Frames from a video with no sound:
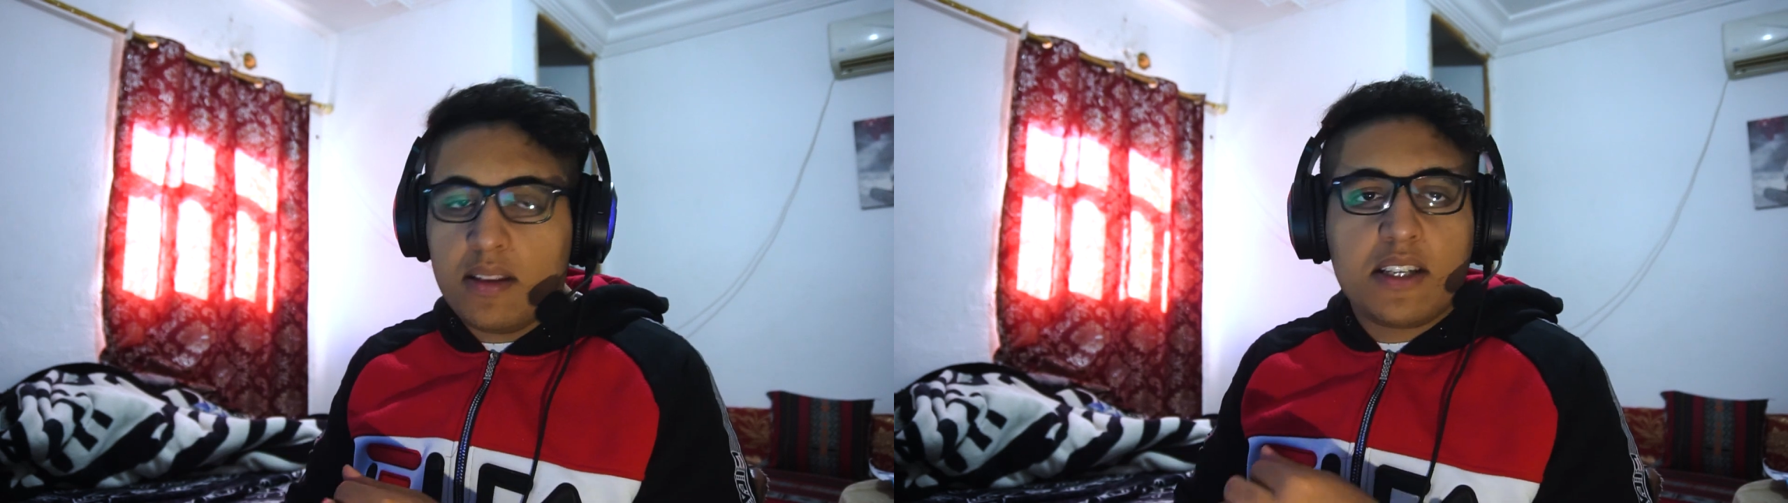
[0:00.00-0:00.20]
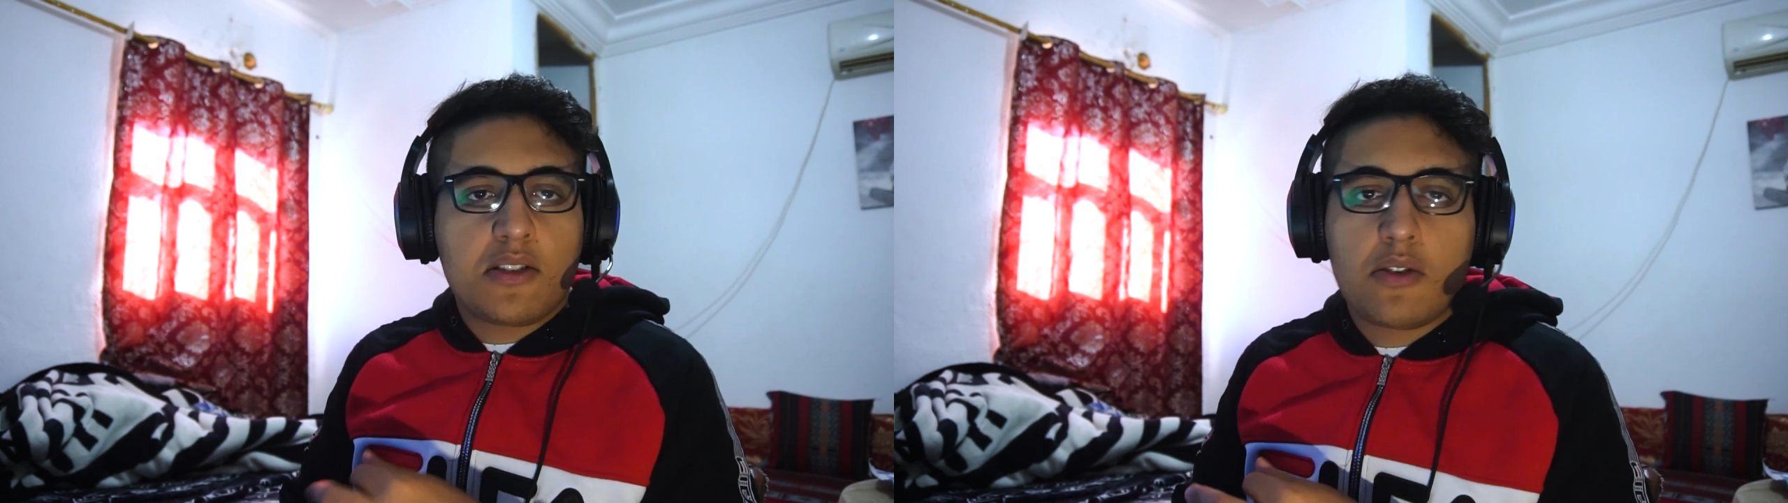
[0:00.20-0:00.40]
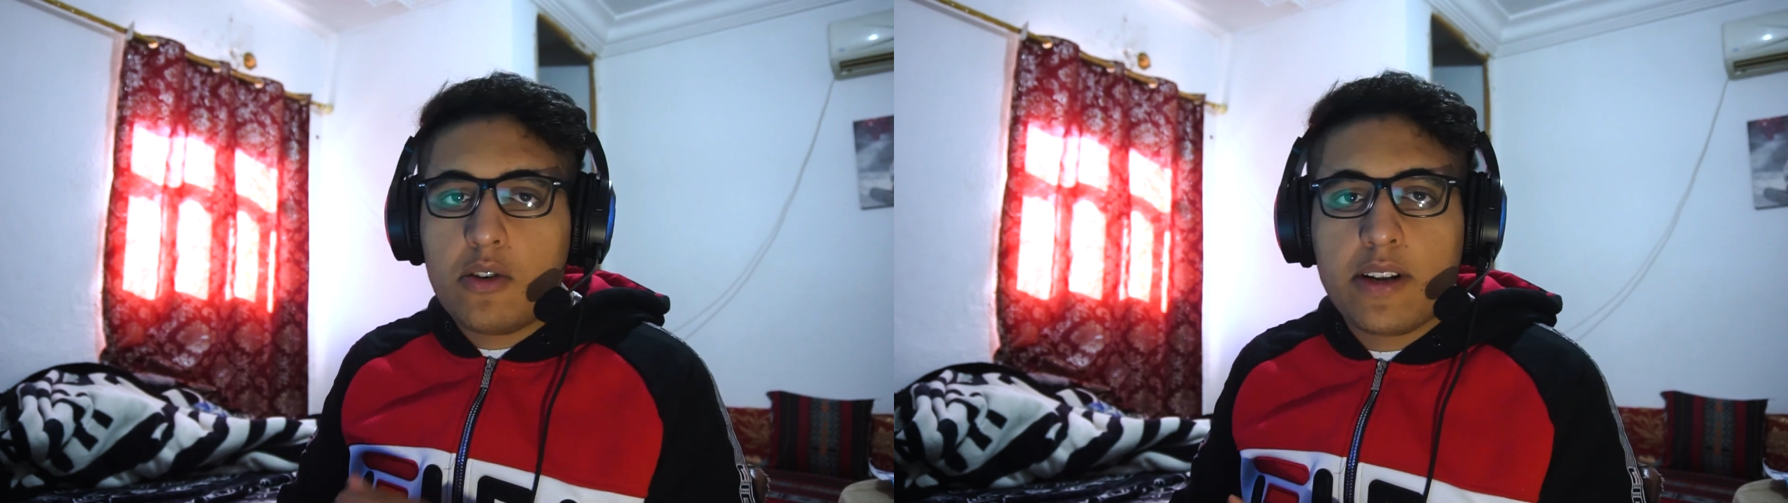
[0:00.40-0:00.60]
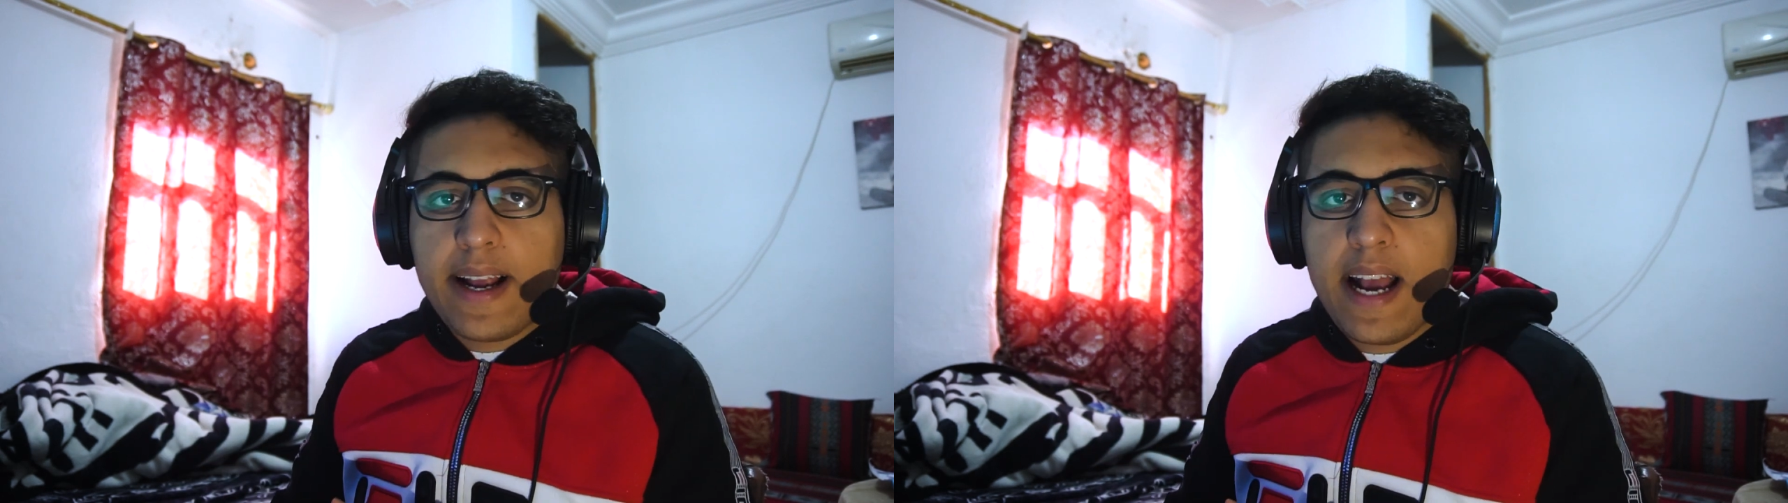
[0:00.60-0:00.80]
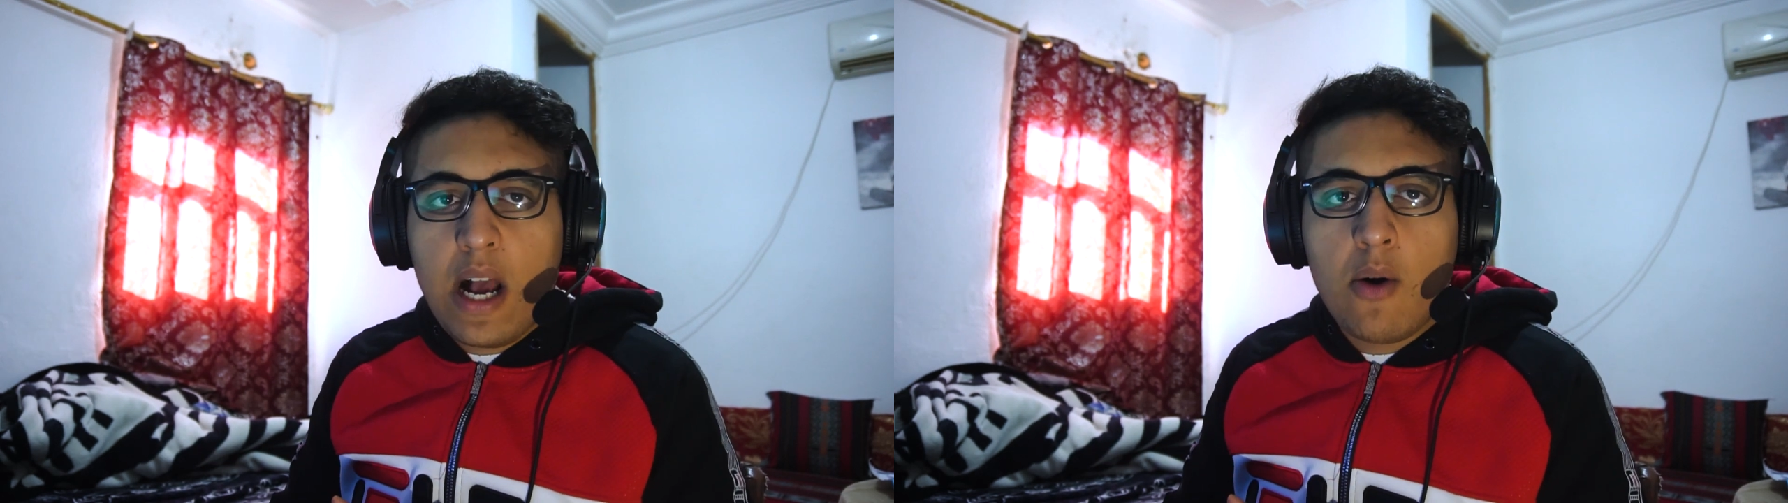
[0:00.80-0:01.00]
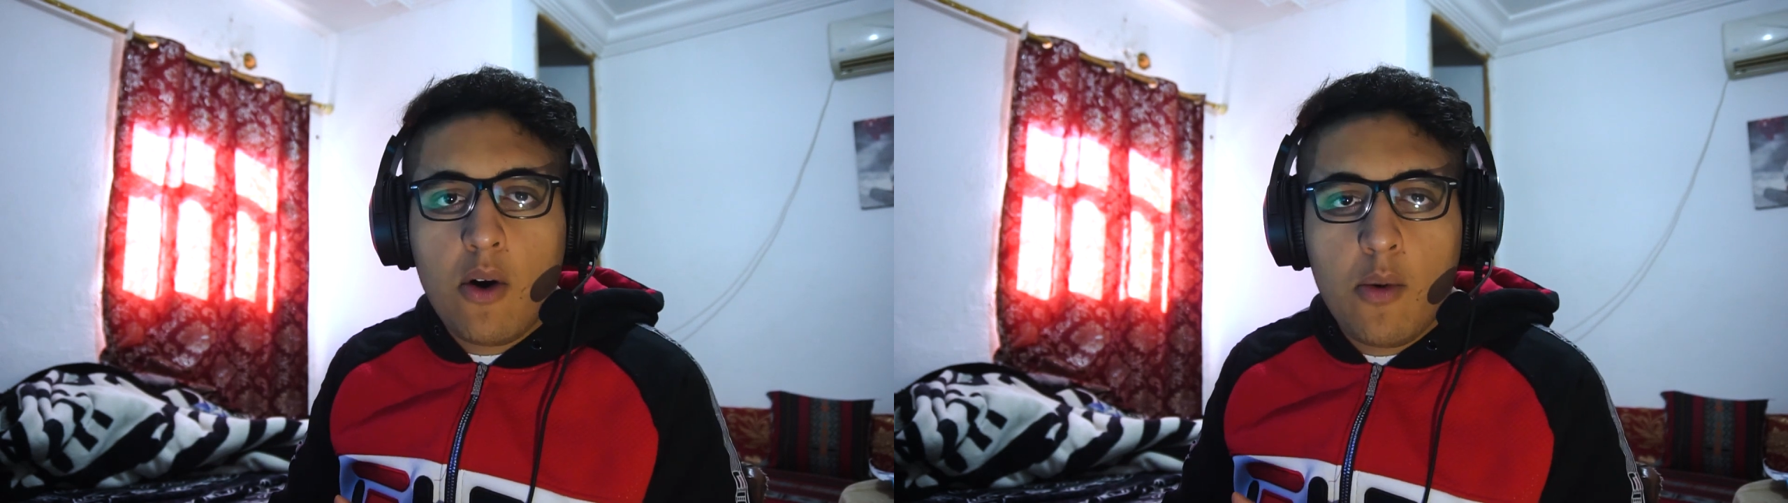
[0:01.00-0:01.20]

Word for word: Discord account